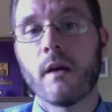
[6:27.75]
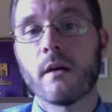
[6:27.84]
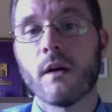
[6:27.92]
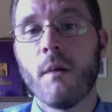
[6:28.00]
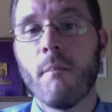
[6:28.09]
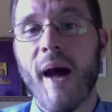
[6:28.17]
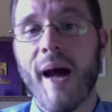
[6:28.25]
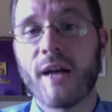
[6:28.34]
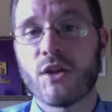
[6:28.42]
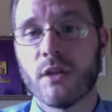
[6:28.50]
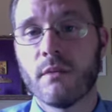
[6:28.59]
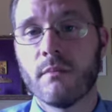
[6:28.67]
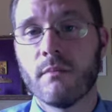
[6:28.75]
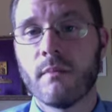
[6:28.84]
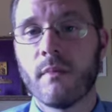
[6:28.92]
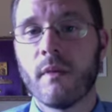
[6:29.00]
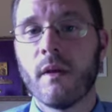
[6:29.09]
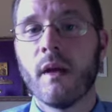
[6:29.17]
Compassion.
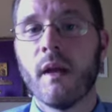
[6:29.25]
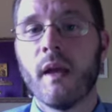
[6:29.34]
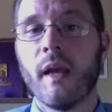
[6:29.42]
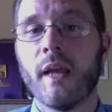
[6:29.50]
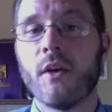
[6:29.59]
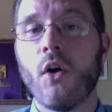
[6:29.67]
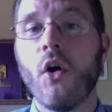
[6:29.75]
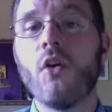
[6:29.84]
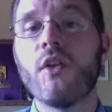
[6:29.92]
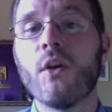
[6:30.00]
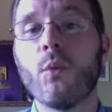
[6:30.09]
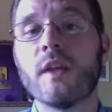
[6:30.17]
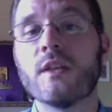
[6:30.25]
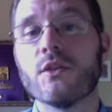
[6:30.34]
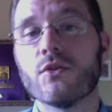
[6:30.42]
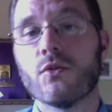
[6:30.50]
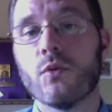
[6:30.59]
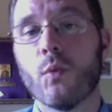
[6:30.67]
In all that we
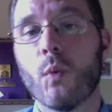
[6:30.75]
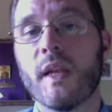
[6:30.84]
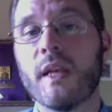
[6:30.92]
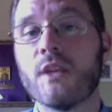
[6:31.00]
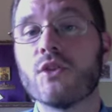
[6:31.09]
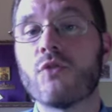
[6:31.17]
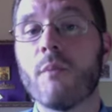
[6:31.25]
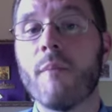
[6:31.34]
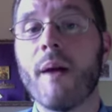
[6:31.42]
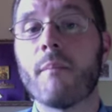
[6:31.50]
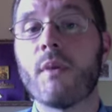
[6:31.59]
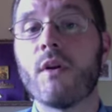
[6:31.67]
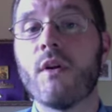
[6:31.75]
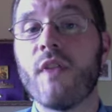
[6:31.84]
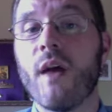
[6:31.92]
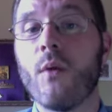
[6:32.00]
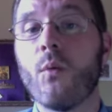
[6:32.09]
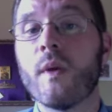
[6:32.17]
do, we need to remember
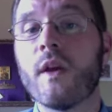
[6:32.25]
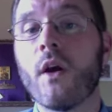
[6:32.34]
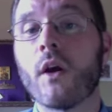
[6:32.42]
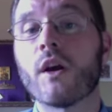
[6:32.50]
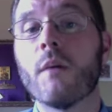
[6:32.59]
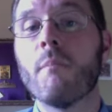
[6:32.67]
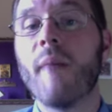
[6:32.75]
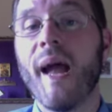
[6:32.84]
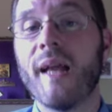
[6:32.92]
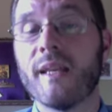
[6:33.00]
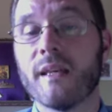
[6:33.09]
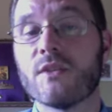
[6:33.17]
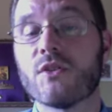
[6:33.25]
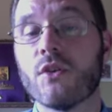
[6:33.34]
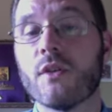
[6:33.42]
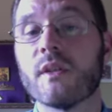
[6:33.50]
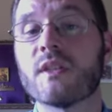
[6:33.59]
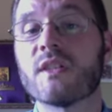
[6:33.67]
that we are companions
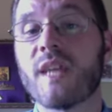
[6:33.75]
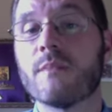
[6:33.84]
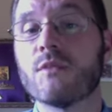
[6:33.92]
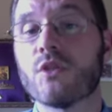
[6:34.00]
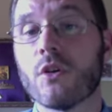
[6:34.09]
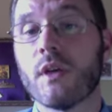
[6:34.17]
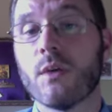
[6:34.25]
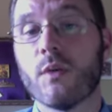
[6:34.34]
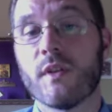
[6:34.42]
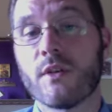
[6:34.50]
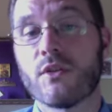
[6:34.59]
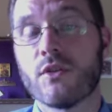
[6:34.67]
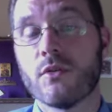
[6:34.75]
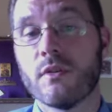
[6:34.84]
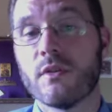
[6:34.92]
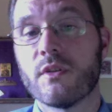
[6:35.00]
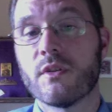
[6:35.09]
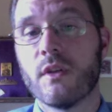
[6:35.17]
on the same journey with our
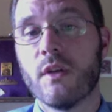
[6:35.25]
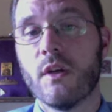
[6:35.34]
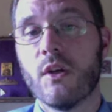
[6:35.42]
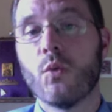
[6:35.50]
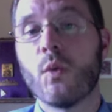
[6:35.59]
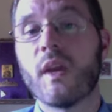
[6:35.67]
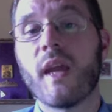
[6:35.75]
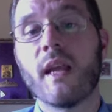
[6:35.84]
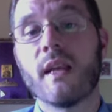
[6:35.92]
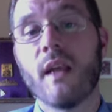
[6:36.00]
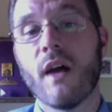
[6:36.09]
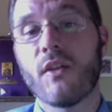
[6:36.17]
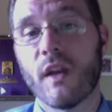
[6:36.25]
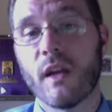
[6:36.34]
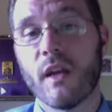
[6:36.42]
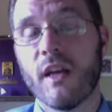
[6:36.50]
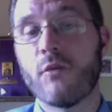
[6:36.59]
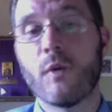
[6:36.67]
students. We gain nothing
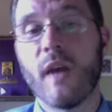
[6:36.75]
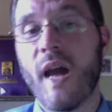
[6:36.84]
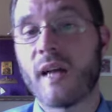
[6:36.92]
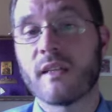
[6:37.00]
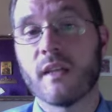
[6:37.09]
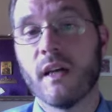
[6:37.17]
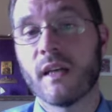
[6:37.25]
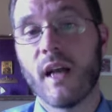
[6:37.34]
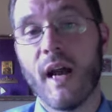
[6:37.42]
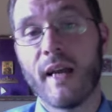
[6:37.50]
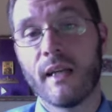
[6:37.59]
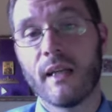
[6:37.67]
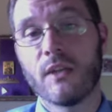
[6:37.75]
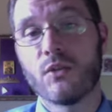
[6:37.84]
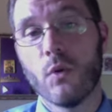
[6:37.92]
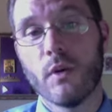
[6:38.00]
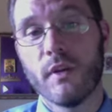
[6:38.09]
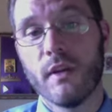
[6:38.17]
if we act unkindly
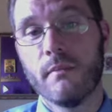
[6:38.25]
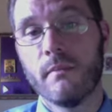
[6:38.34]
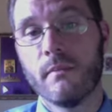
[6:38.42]
toward them.